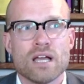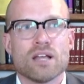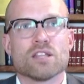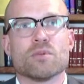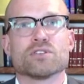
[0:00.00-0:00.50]

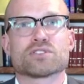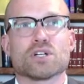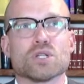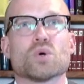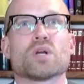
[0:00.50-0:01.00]
the most
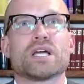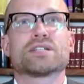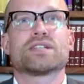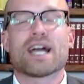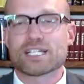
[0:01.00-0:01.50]

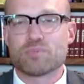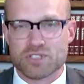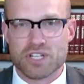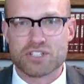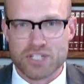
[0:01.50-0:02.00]
glorious
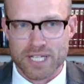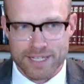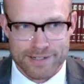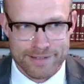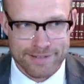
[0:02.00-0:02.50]
exposition